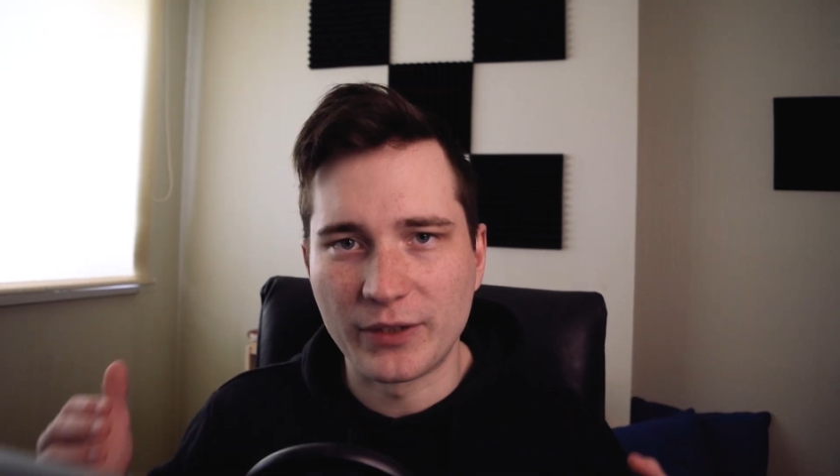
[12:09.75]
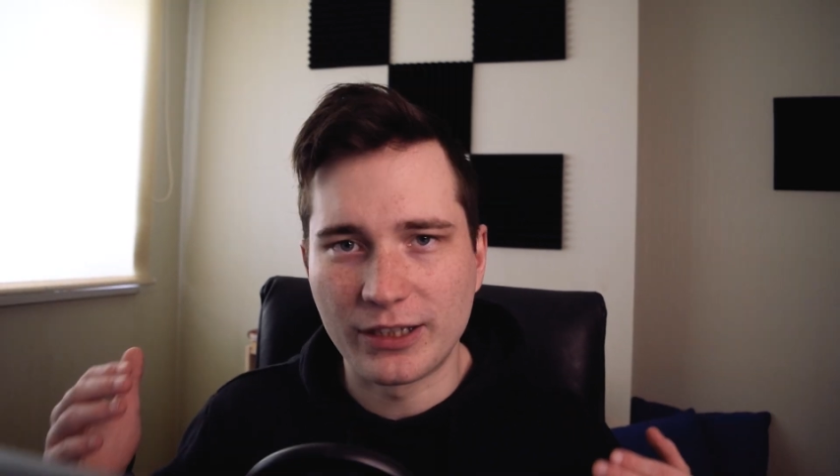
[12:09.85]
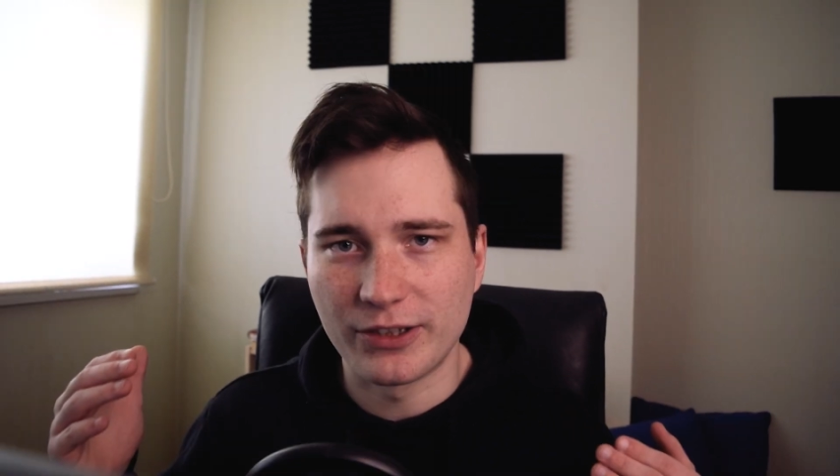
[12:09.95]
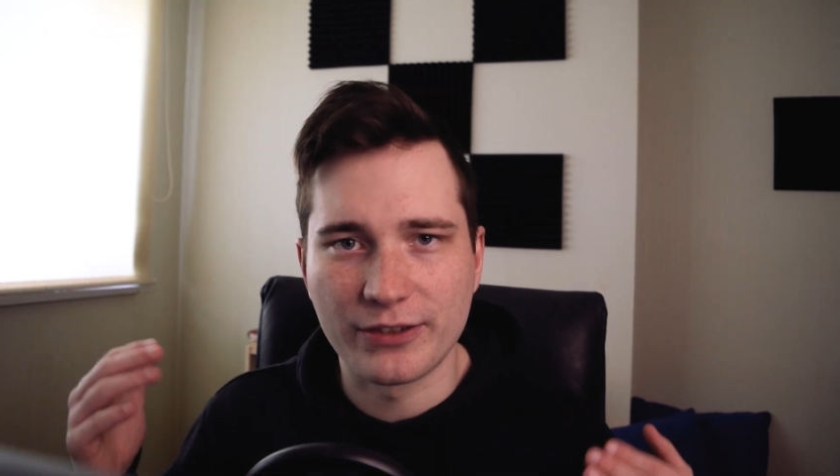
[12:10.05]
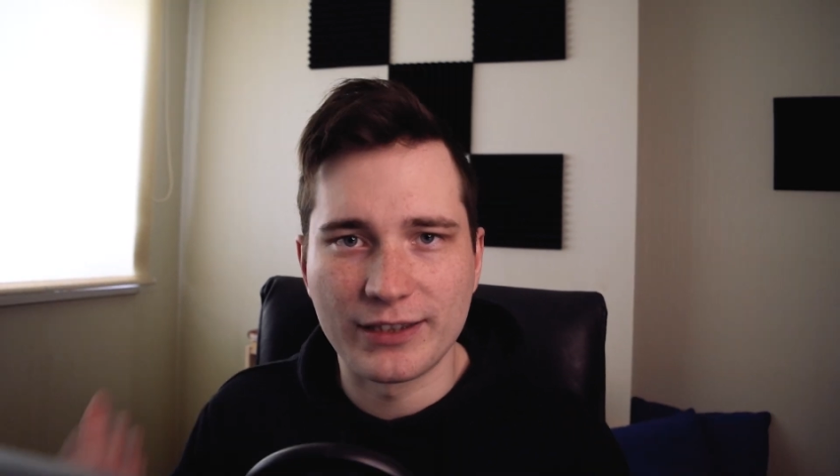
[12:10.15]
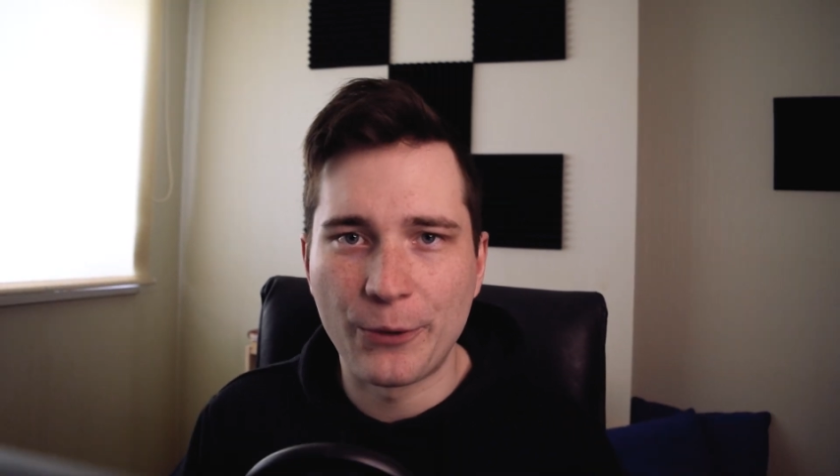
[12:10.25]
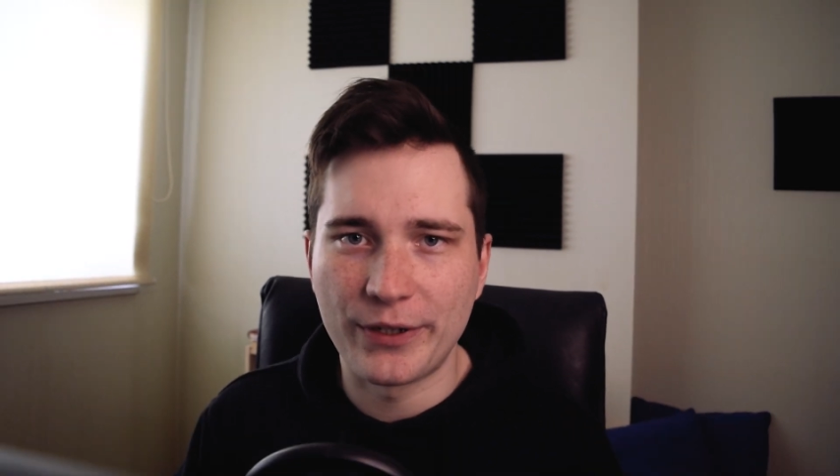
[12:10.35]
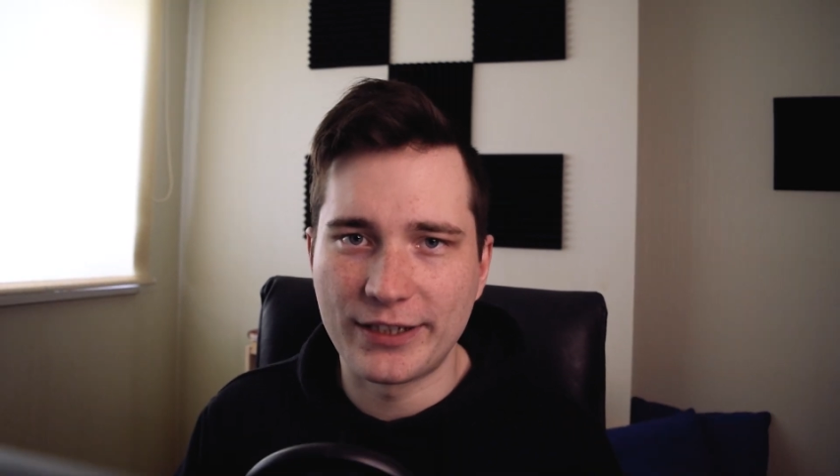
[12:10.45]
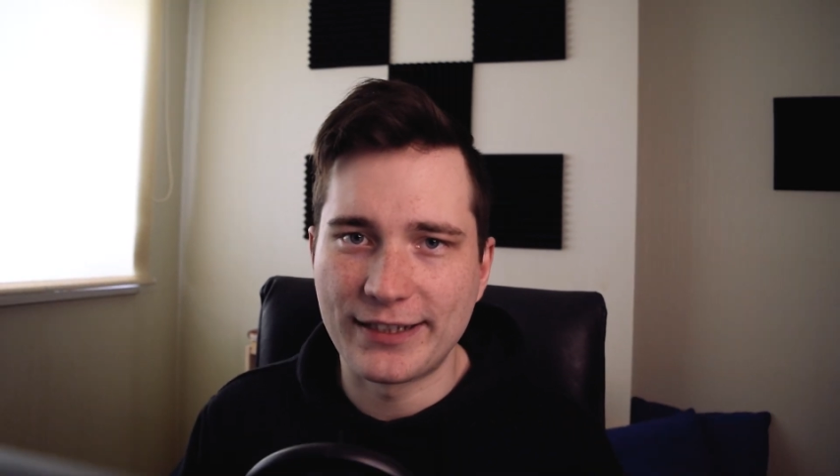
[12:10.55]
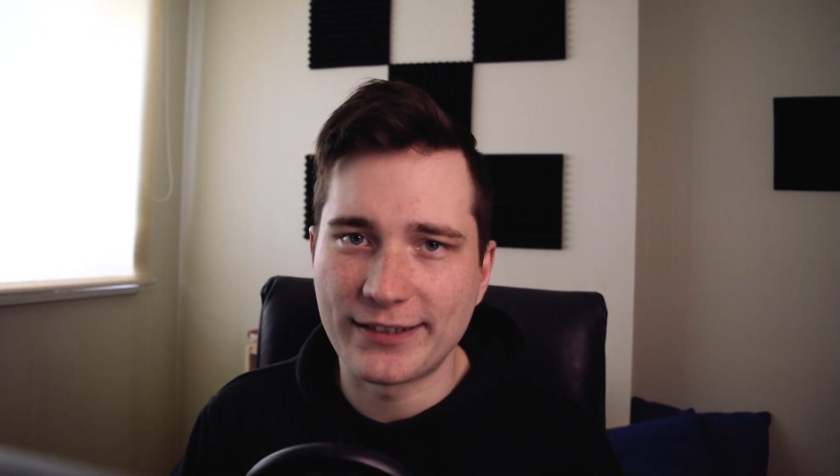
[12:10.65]
because
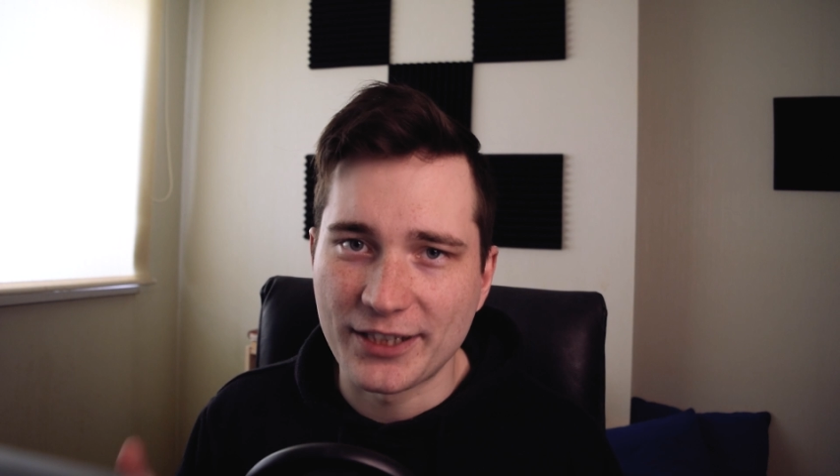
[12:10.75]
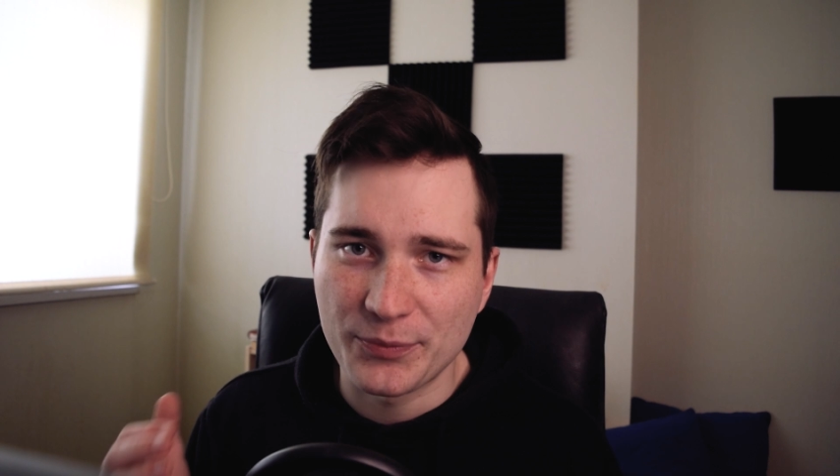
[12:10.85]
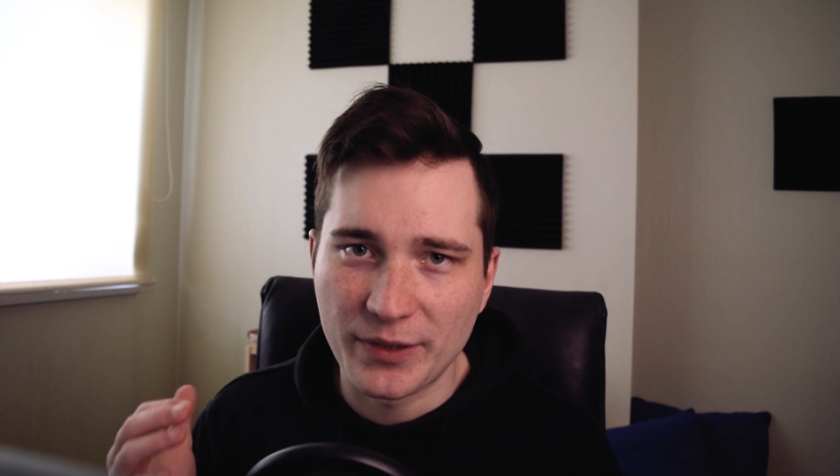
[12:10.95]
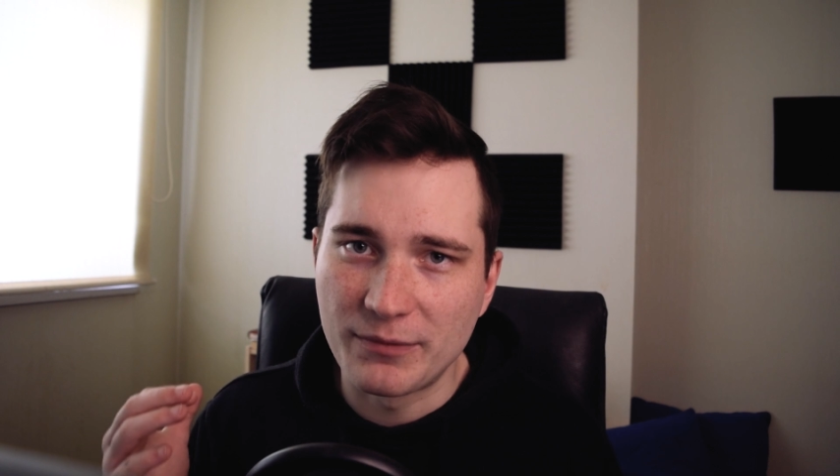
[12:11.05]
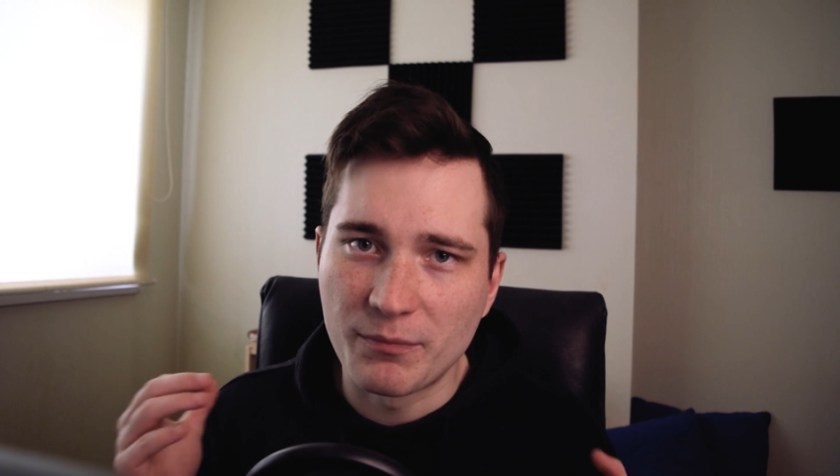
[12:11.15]
nowadays I spend